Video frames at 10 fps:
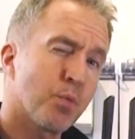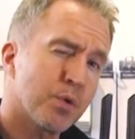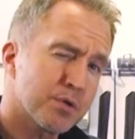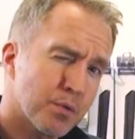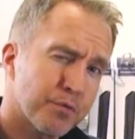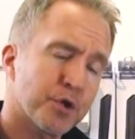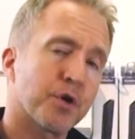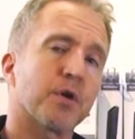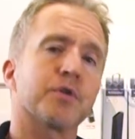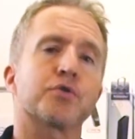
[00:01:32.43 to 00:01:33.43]
more so for
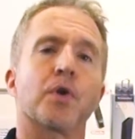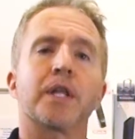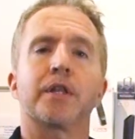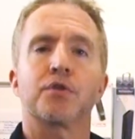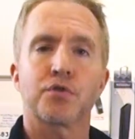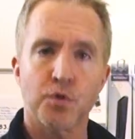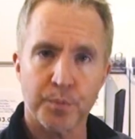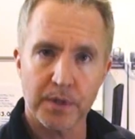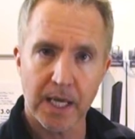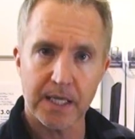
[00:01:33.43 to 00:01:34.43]
curtains or anything
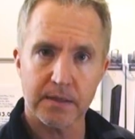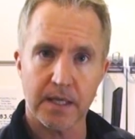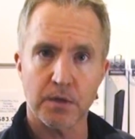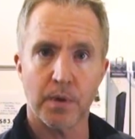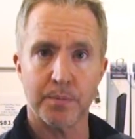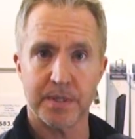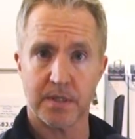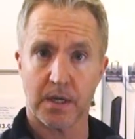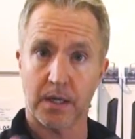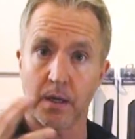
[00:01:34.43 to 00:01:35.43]
super light that you might be
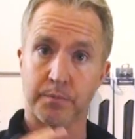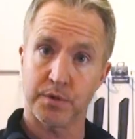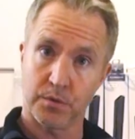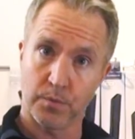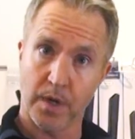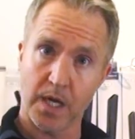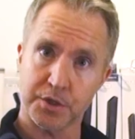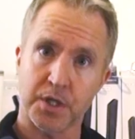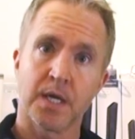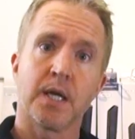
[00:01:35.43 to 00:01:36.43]
sucking up too
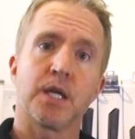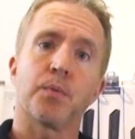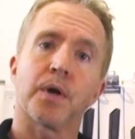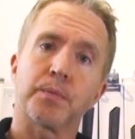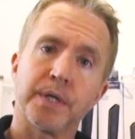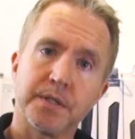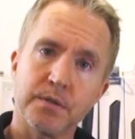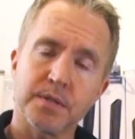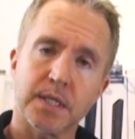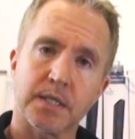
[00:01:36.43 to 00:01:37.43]
much. You want to
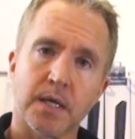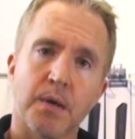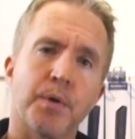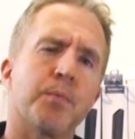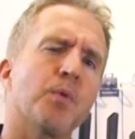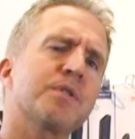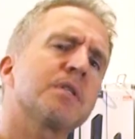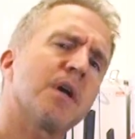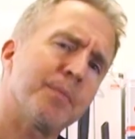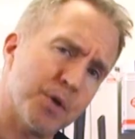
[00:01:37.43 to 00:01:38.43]
reduce it, but most
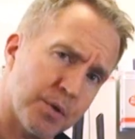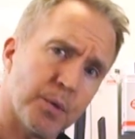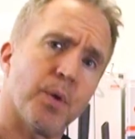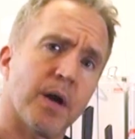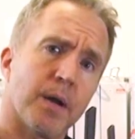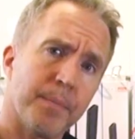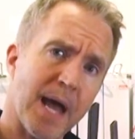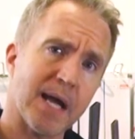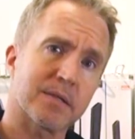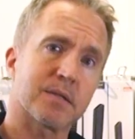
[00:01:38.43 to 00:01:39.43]
of the time you're going to want a
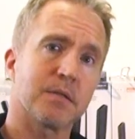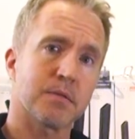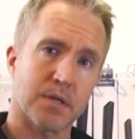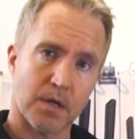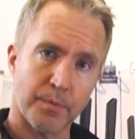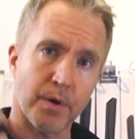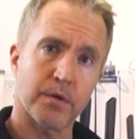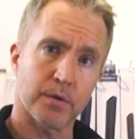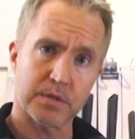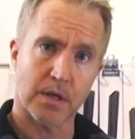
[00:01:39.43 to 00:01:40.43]
max to suck up
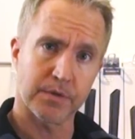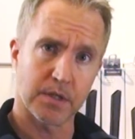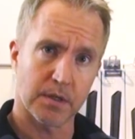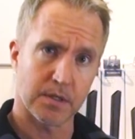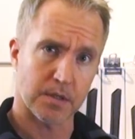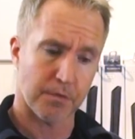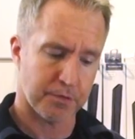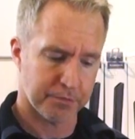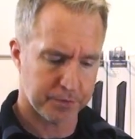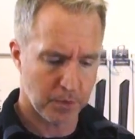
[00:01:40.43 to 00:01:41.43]
all those lovely goodies off
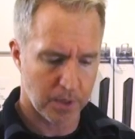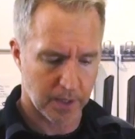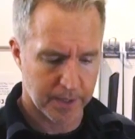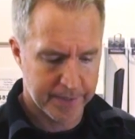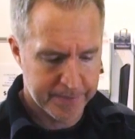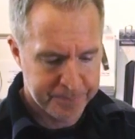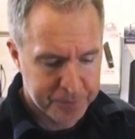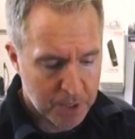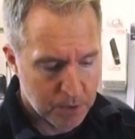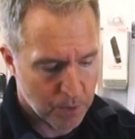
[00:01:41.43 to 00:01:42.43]
the floor.
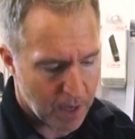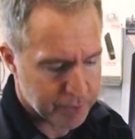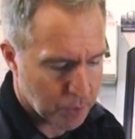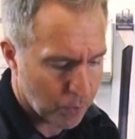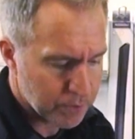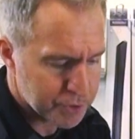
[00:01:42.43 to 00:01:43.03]
You have the cord